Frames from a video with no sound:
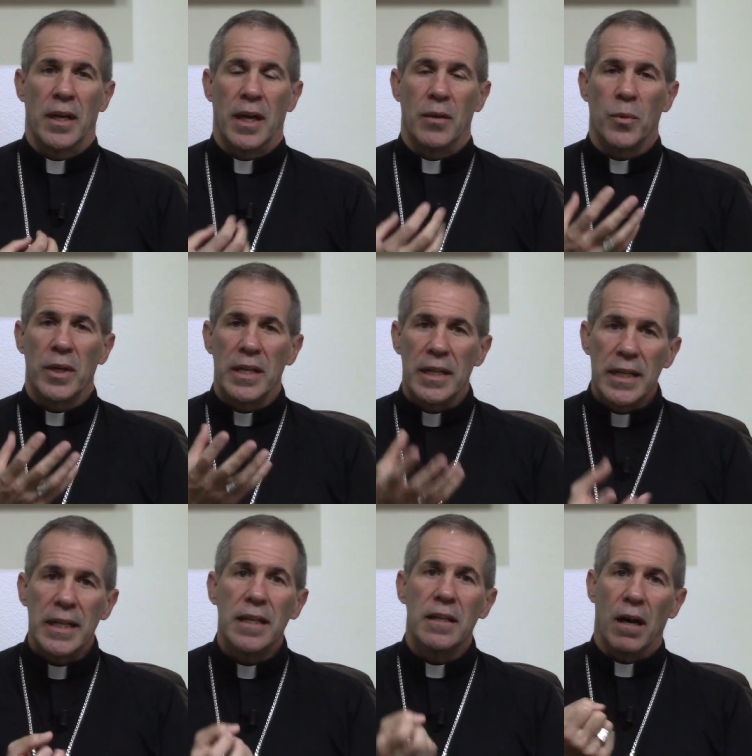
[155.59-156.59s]
and we
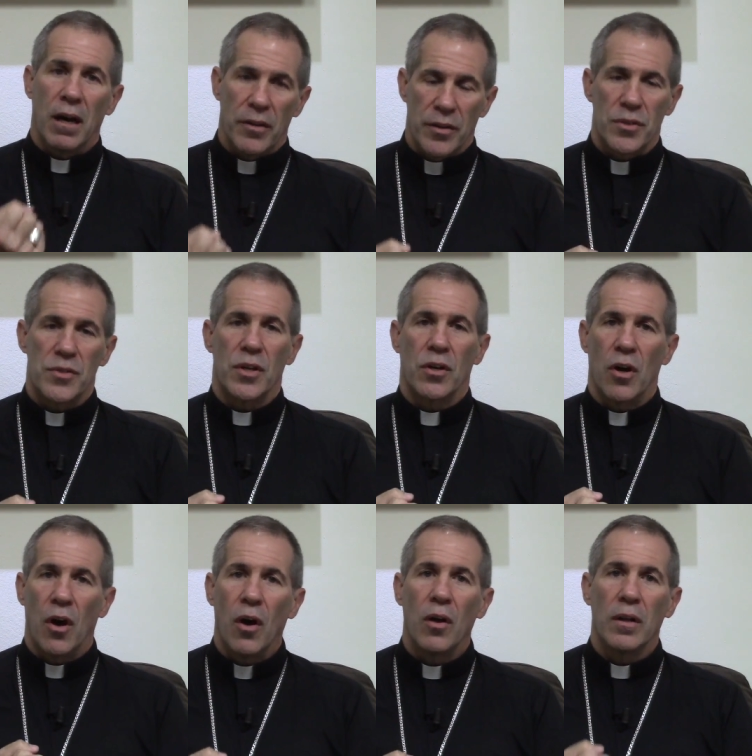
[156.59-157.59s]
need others to
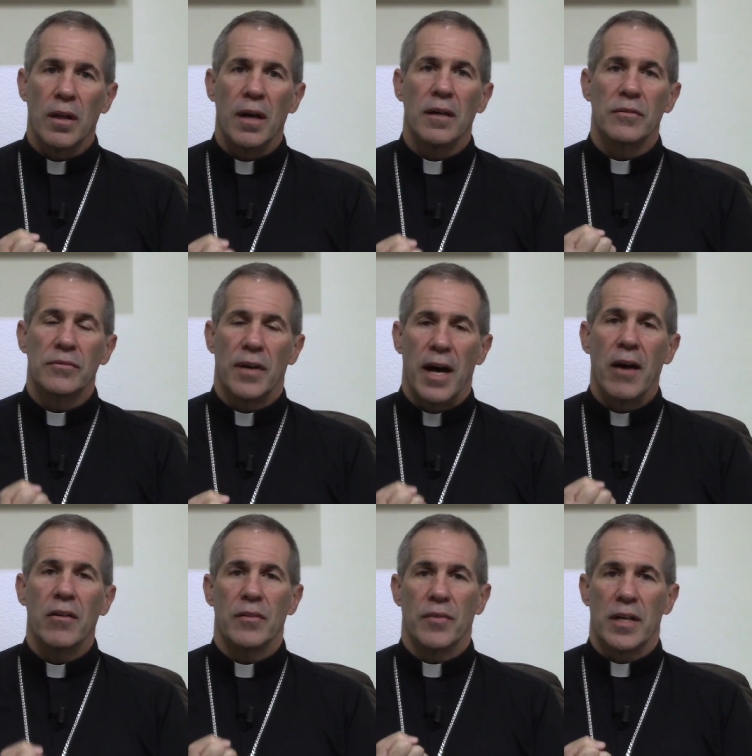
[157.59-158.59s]
call love
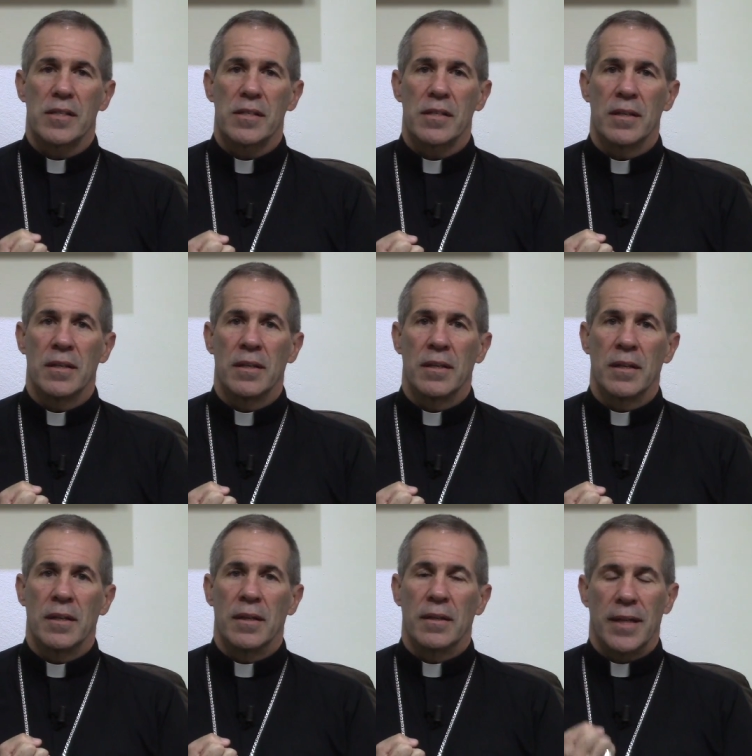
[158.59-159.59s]
out of us.
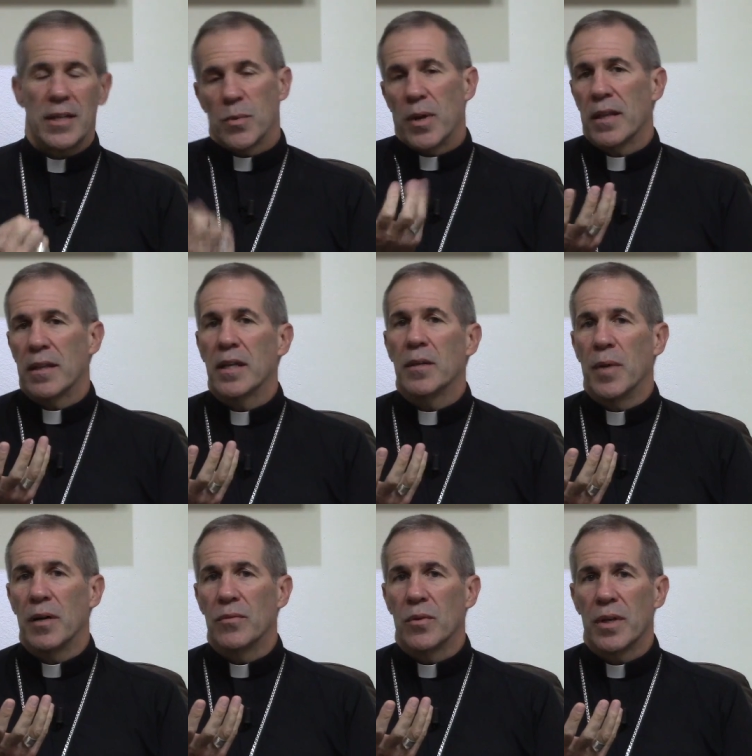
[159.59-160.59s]
That's what I think
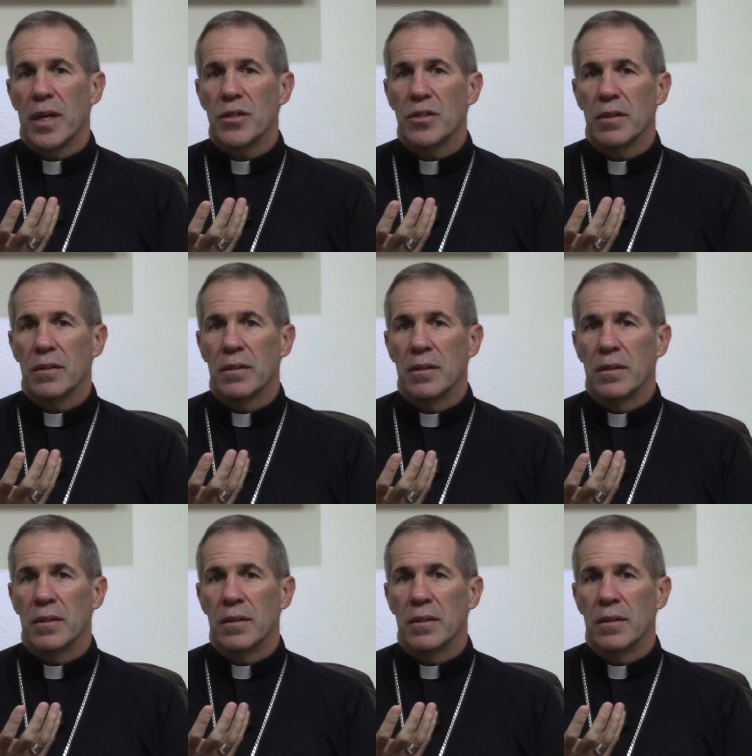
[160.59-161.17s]
about vocation.